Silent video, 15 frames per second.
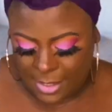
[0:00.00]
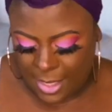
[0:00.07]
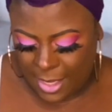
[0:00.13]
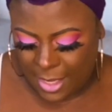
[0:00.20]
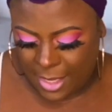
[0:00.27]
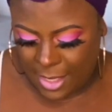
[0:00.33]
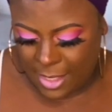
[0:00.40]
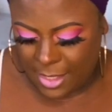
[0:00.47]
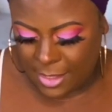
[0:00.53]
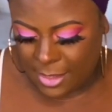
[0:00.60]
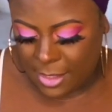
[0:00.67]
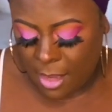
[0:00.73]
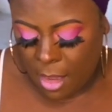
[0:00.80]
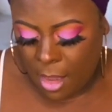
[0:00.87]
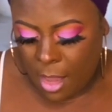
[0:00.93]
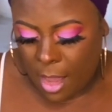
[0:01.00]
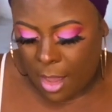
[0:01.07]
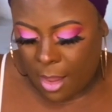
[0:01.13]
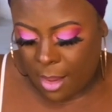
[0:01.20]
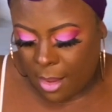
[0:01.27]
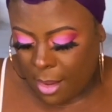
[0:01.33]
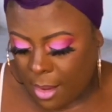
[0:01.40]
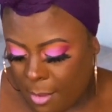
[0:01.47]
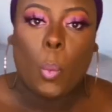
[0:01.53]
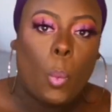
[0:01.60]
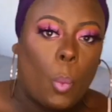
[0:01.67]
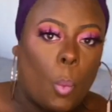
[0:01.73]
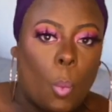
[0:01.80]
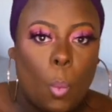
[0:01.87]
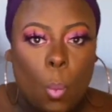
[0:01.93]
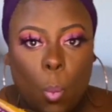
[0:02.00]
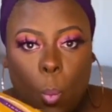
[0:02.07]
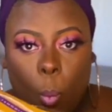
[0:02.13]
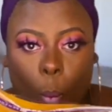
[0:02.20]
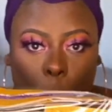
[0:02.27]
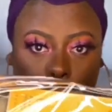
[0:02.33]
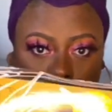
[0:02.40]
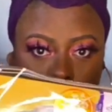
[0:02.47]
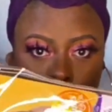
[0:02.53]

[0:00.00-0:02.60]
It is part of their Empress